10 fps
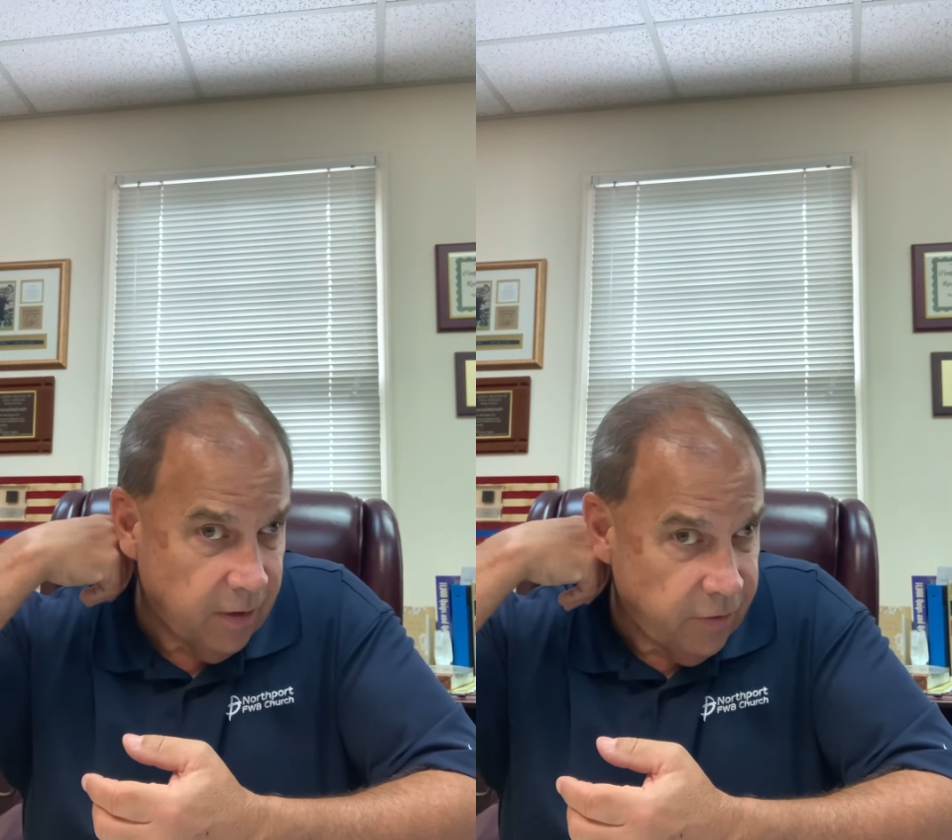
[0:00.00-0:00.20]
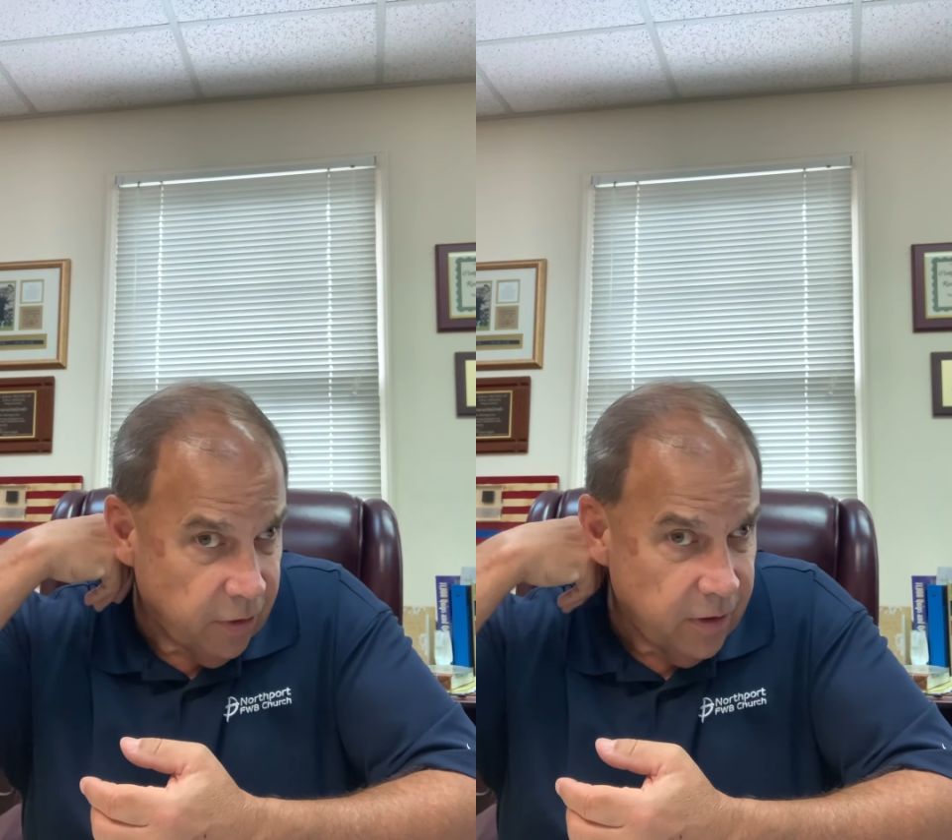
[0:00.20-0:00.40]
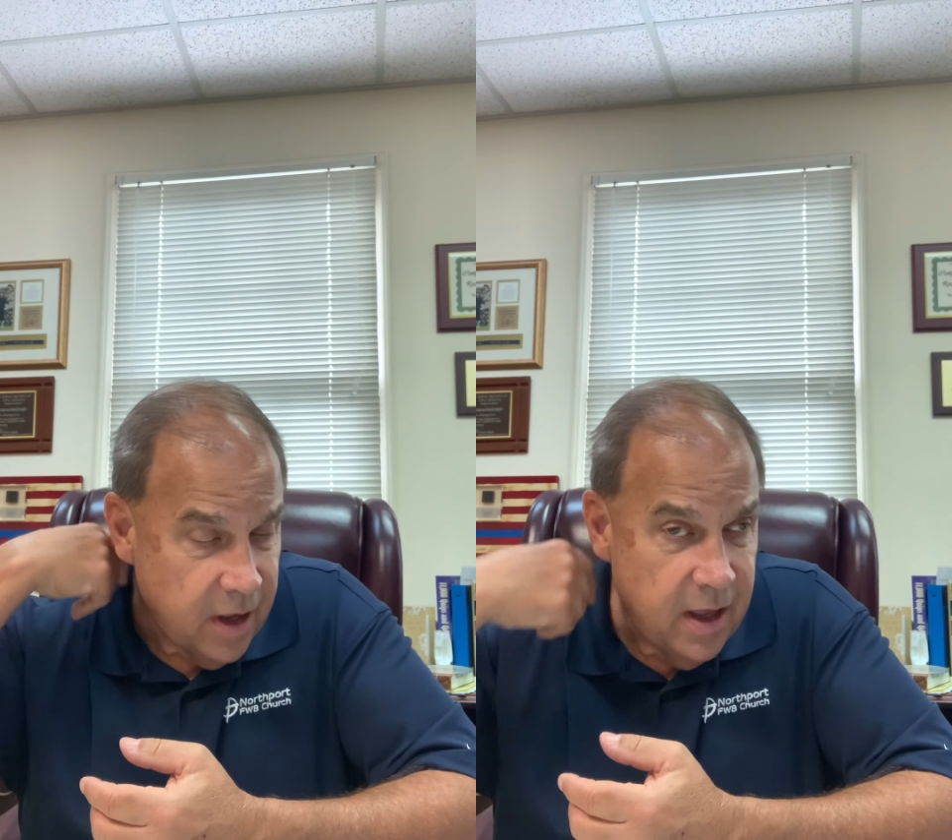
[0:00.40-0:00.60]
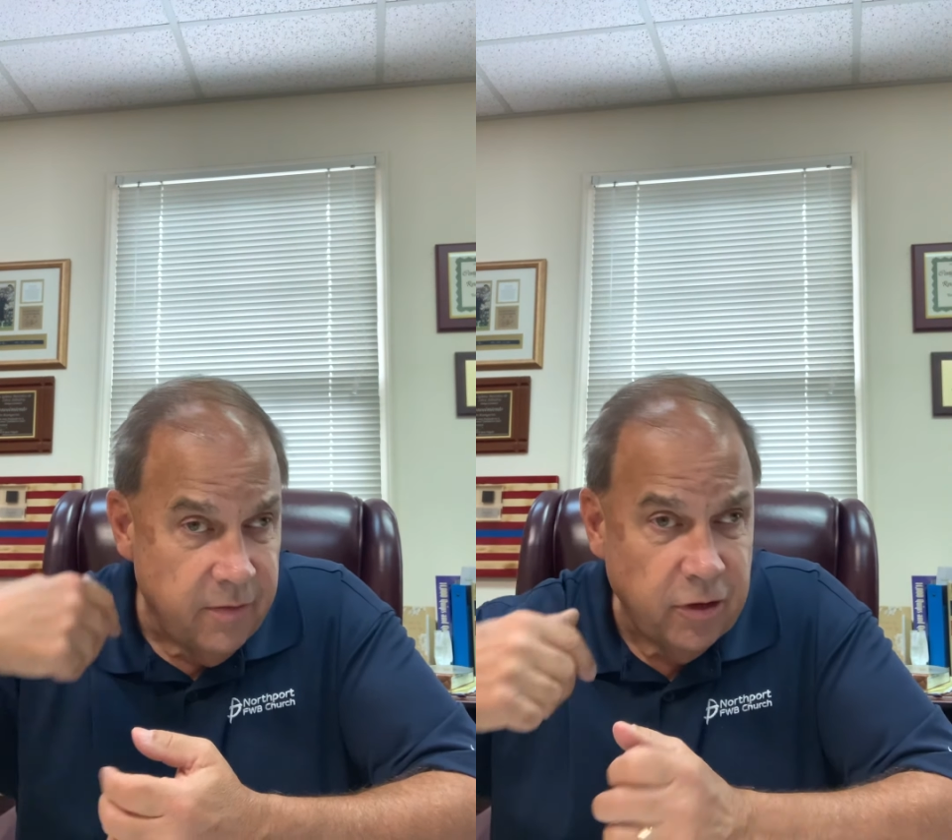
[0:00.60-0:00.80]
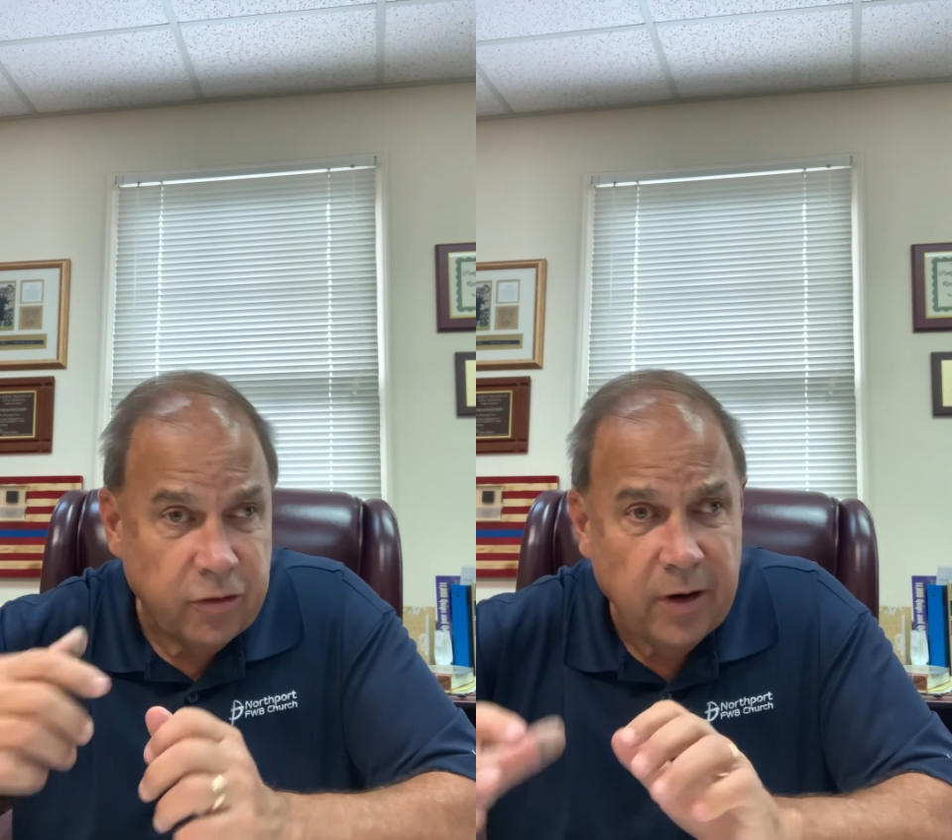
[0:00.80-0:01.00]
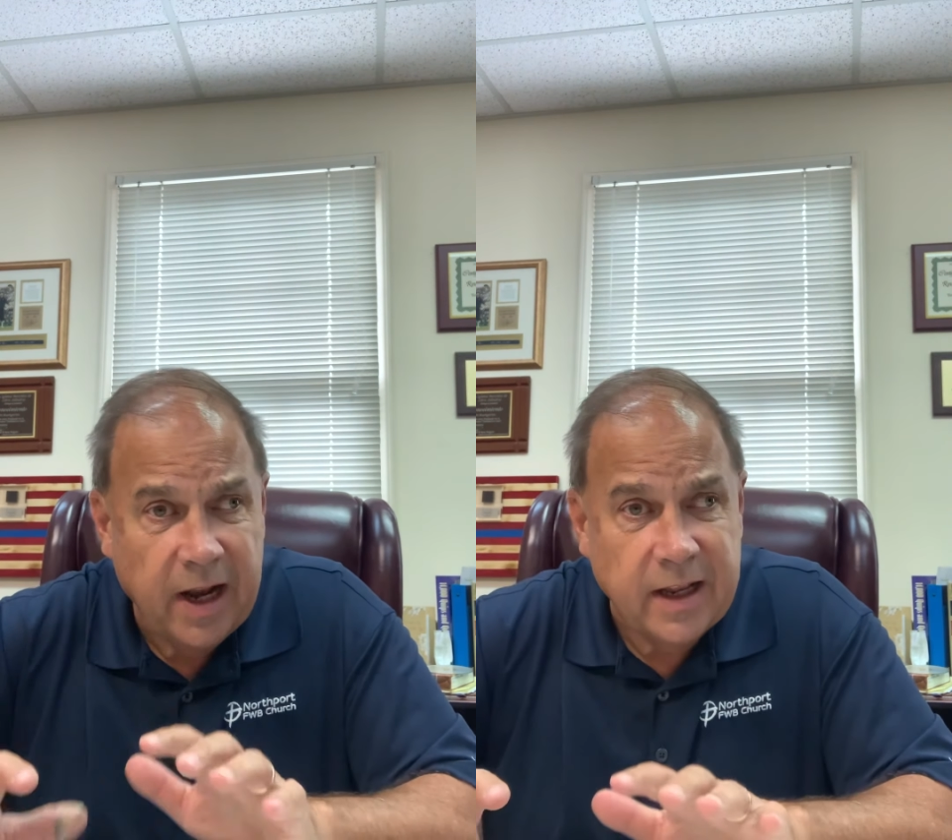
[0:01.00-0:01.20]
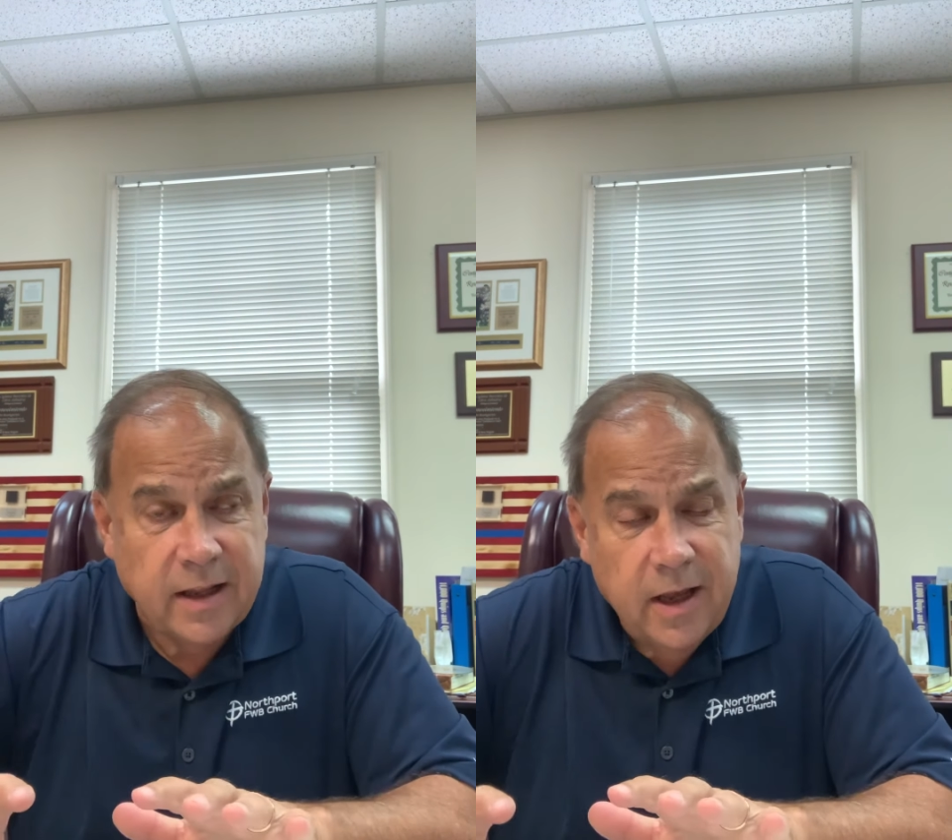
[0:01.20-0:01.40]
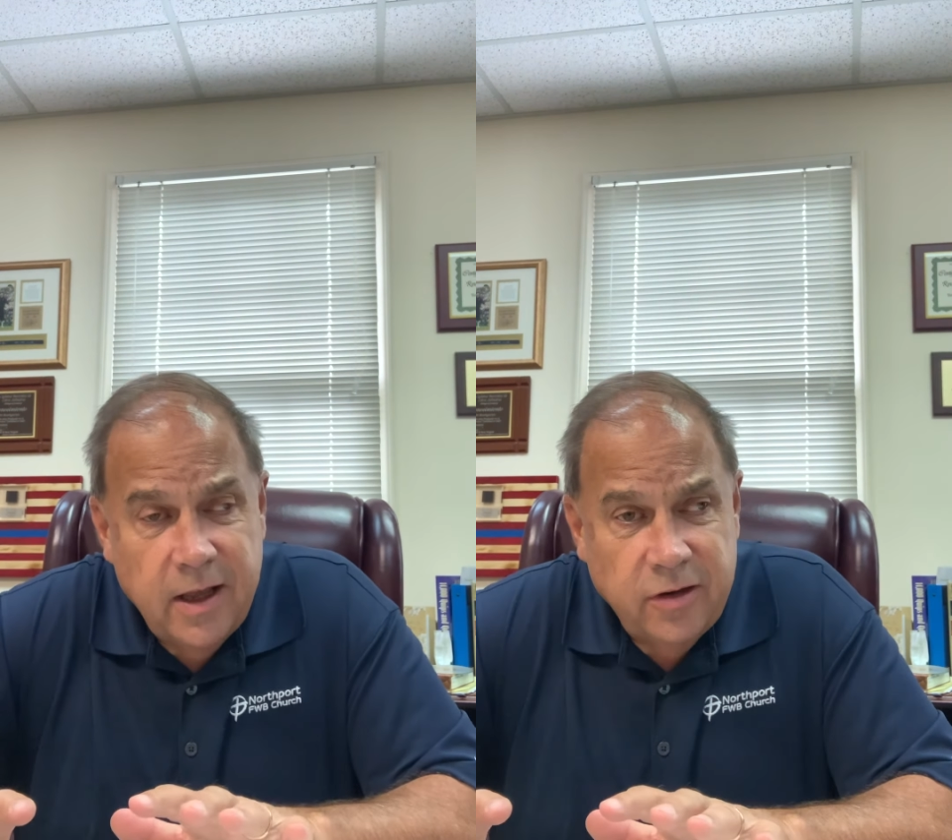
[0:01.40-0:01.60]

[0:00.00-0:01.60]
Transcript: If you're trying to